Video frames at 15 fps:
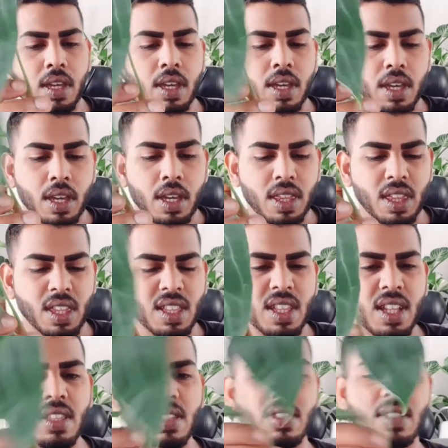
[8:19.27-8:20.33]
I think
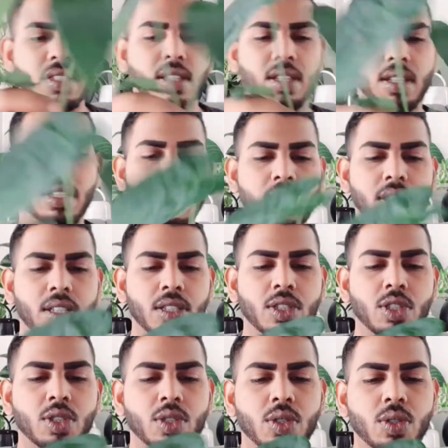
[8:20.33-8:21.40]
that's
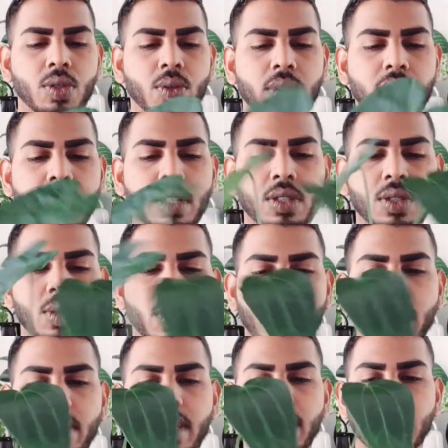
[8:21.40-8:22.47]
too little
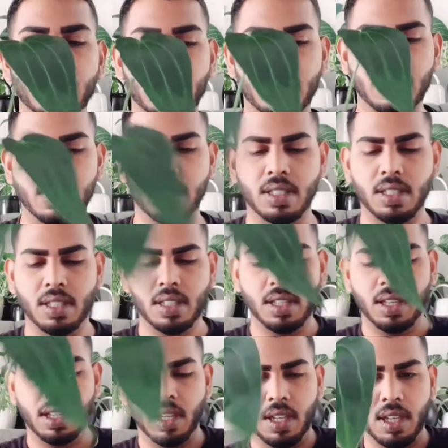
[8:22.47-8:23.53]
soil that it's
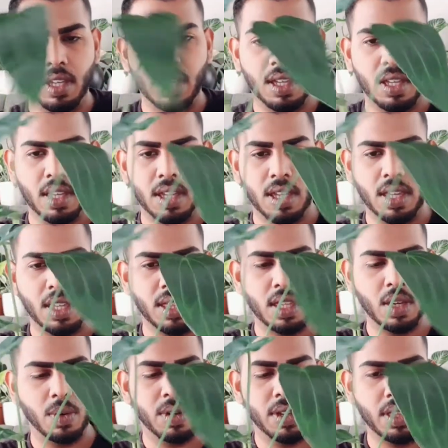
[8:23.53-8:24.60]
in
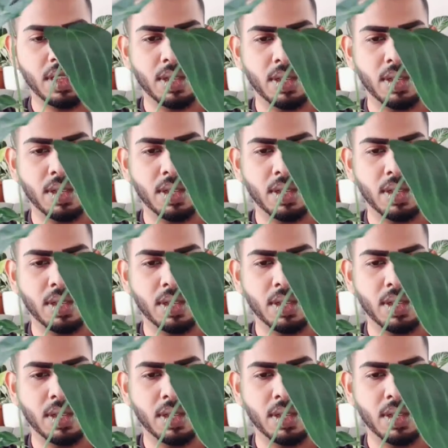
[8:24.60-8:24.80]
there with.